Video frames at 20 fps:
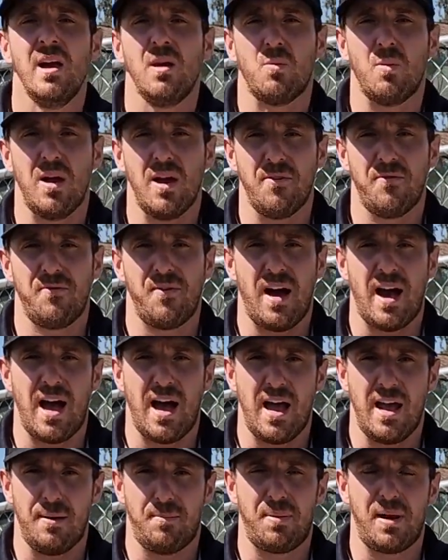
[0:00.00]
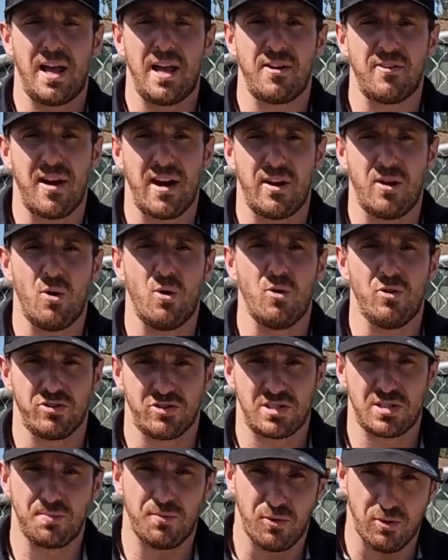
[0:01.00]
with a playground or a
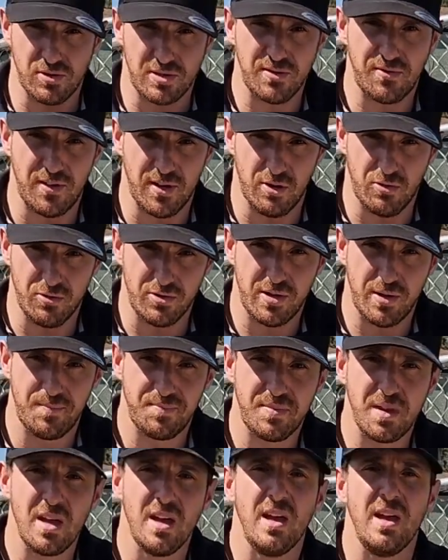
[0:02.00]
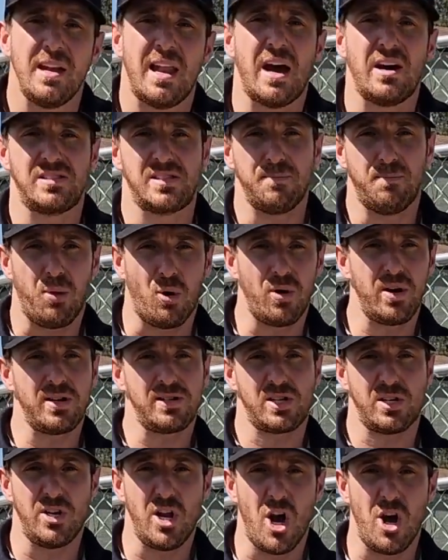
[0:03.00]
sports field. Now it's important
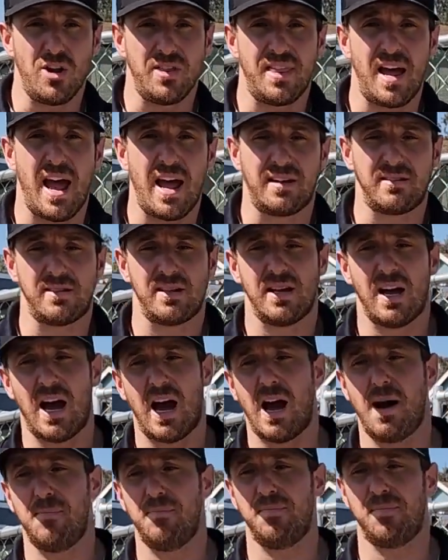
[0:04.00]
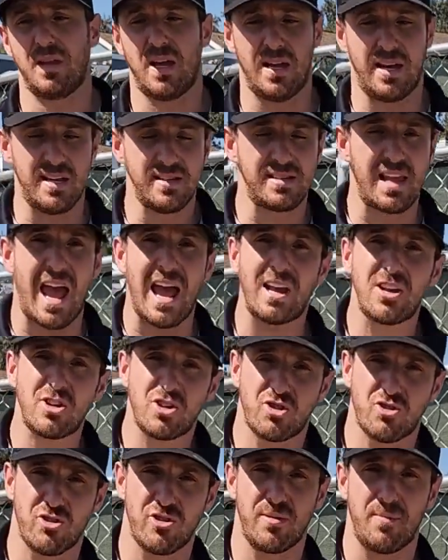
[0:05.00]
to note that it is
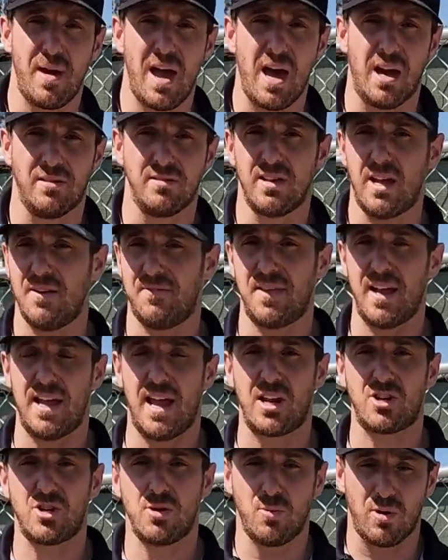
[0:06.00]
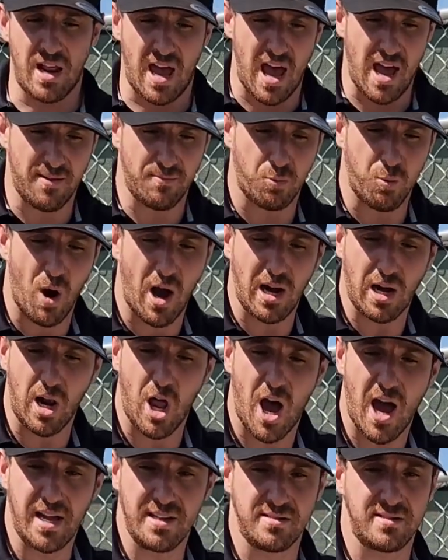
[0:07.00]
extra amount if they actually want to have white
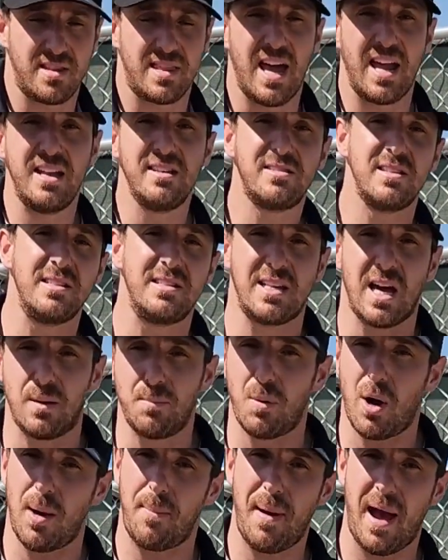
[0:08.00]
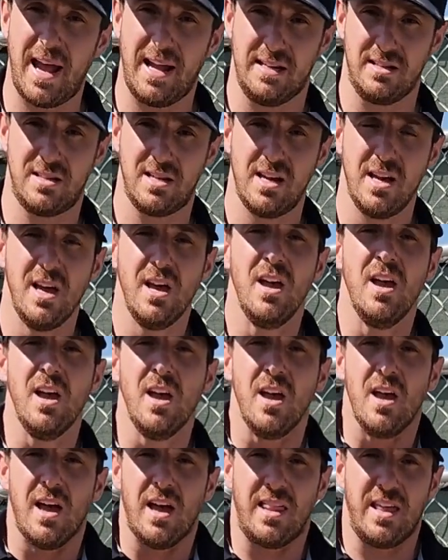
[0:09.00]
lines. That isn't done by paint.
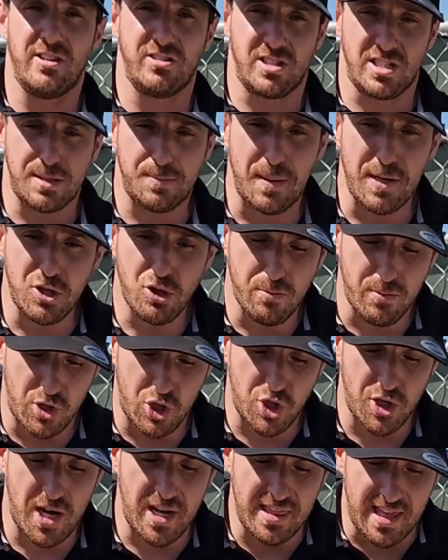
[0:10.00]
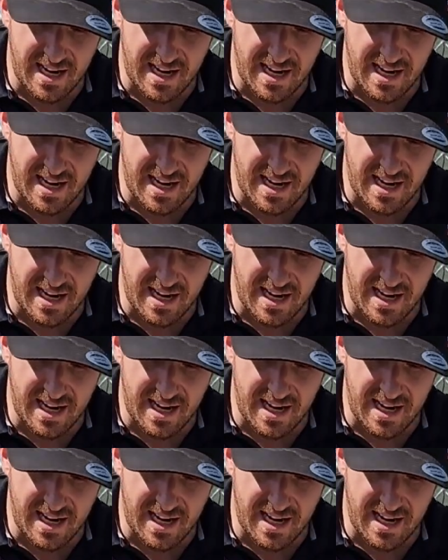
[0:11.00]
And there's a special machine